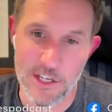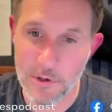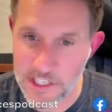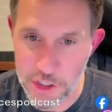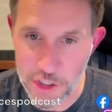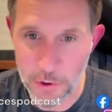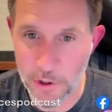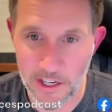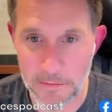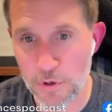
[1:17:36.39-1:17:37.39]
You need to shoot
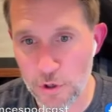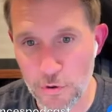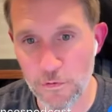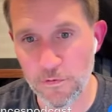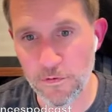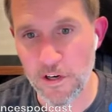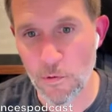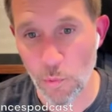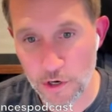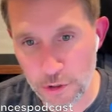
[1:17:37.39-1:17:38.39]
on the move.
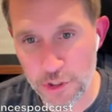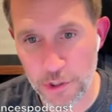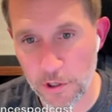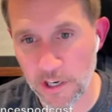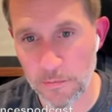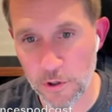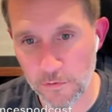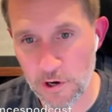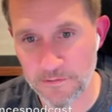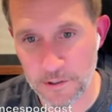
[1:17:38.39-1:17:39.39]
When you shoot on the
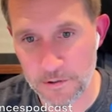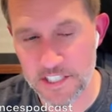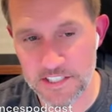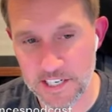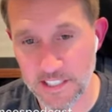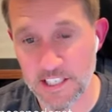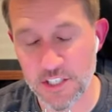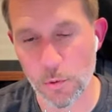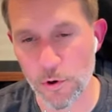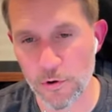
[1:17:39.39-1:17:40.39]
move, you have to use these
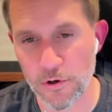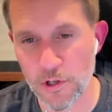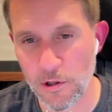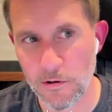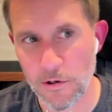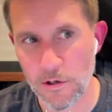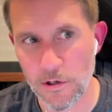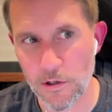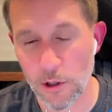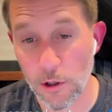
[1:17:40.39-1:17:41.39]
techniques. So we're
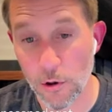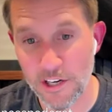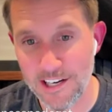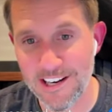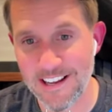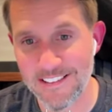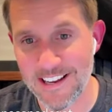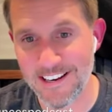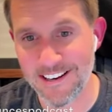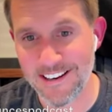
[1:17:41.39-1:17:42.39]
learning and
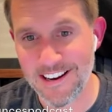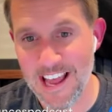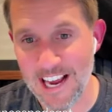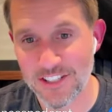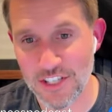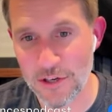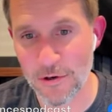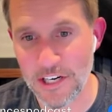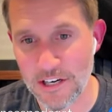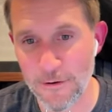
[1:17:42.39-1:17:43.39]
then
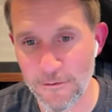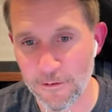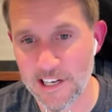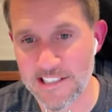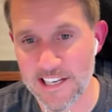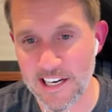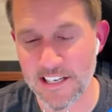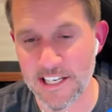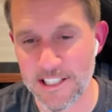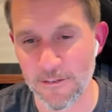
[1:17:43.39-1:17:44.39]
executing new flight
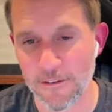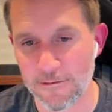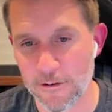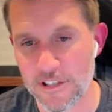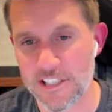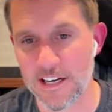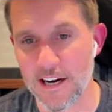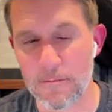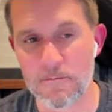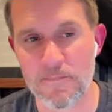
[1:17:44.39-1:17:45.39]
techniques for the first
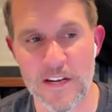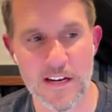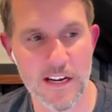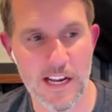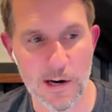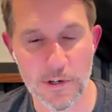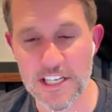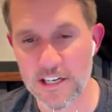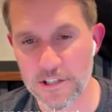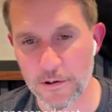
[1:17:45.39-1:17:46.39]
time. And we
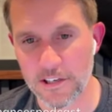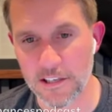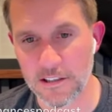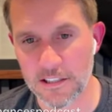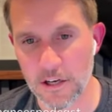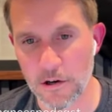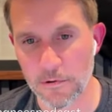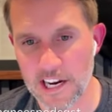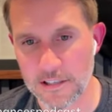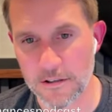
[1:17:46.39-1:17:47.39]
did it during a
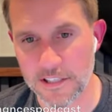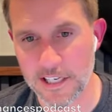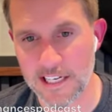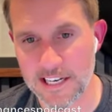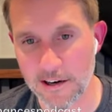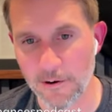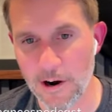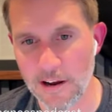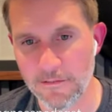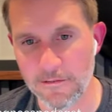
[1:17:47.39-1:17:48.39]
gunnery exercise out of
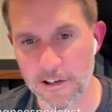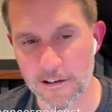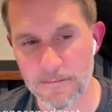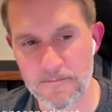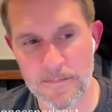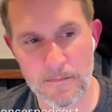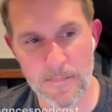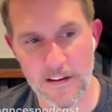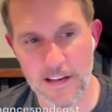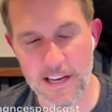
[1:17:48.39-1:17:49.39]
Grafenwöhr
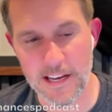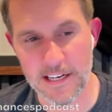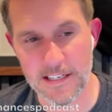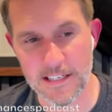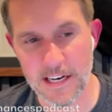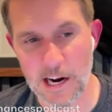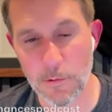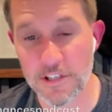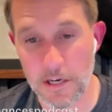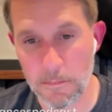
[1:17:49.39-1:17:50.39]
and I
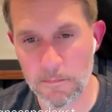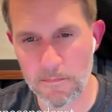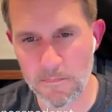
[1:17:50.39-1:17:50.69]
was a